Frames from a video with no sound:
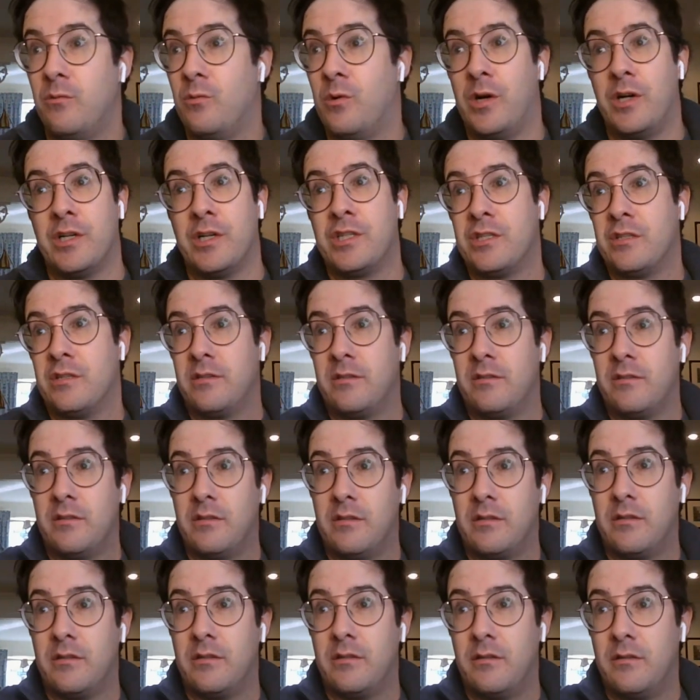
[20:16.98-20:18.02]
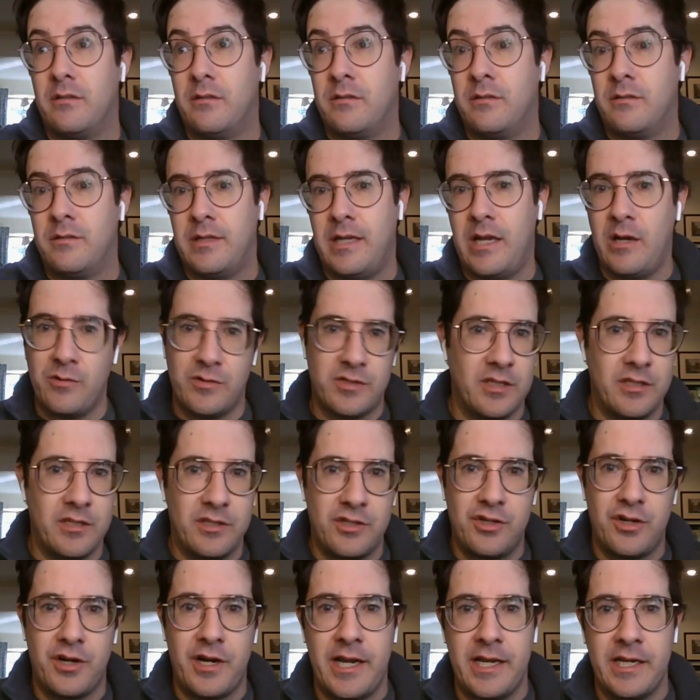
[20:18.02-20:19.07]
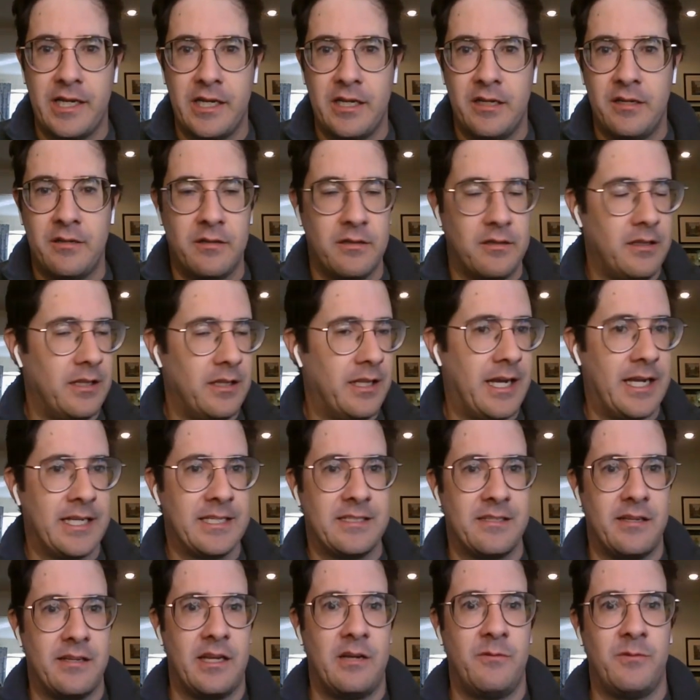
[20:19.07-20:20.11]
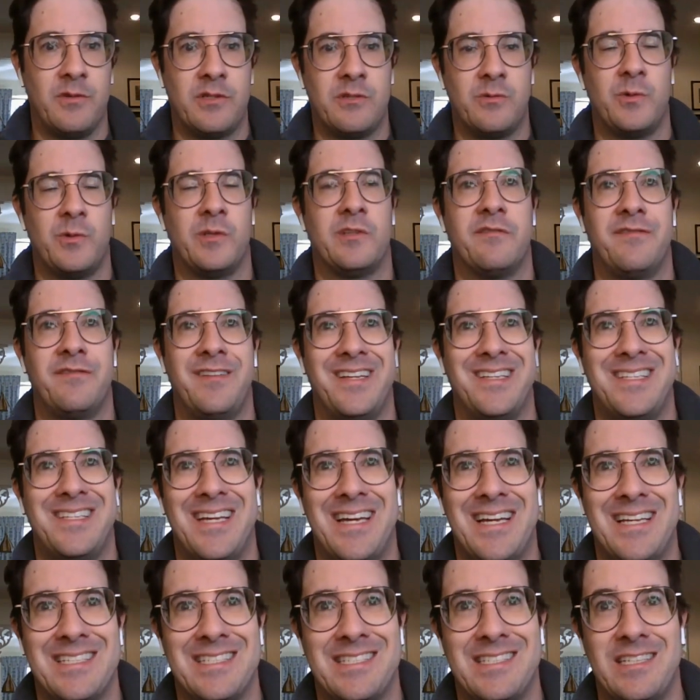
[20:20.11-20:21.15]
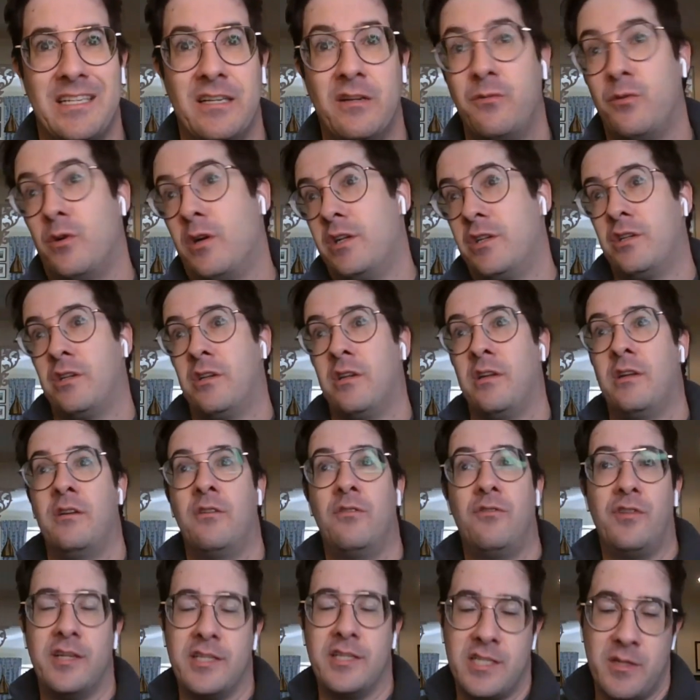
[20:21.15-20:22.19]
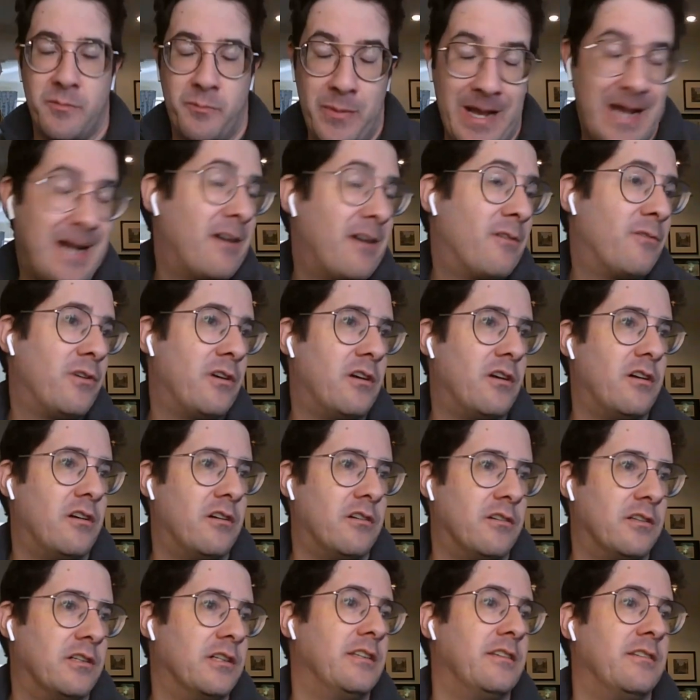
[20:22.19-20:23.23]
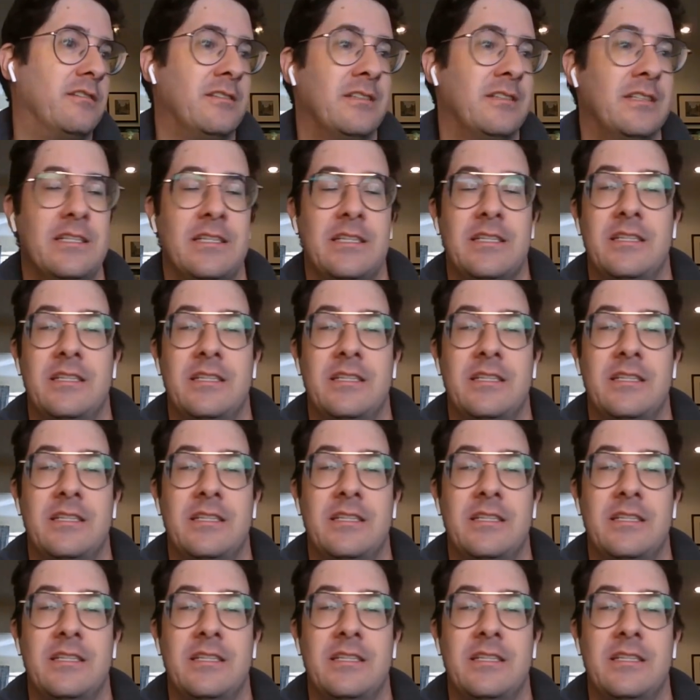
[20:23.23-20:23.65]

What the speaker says: Watched House of the Dragon last night, which was fantastic. Watched Rings of Power on